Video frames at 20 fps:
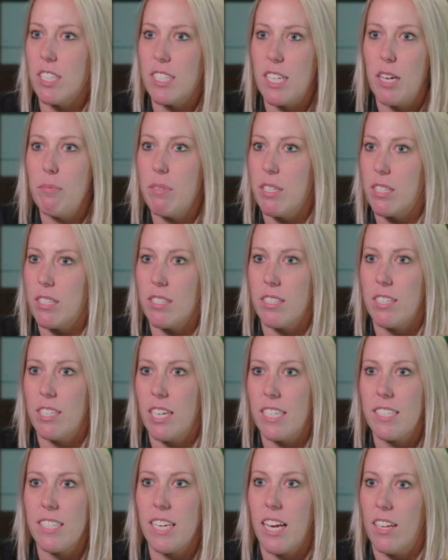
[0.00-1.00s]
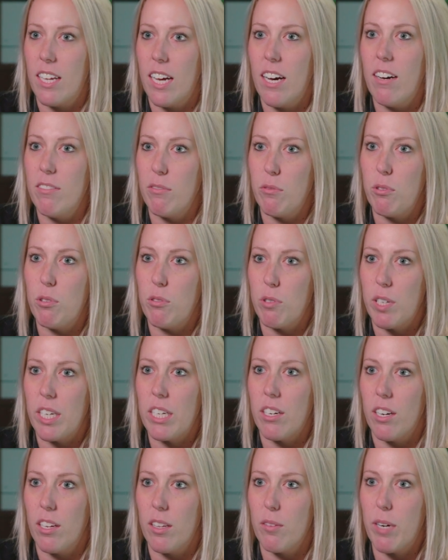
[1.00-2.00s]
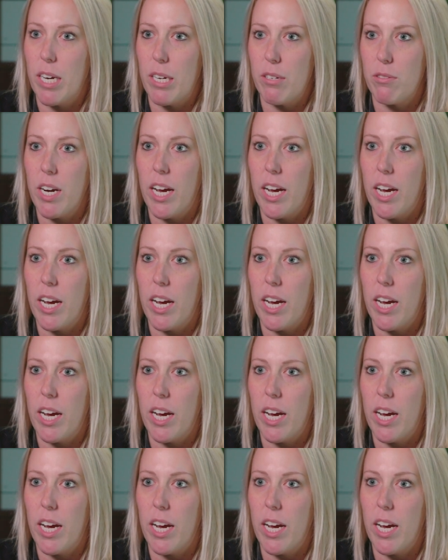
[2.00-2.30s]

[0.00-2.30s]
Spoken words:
Let's help this nice gal out and we'll get her on the right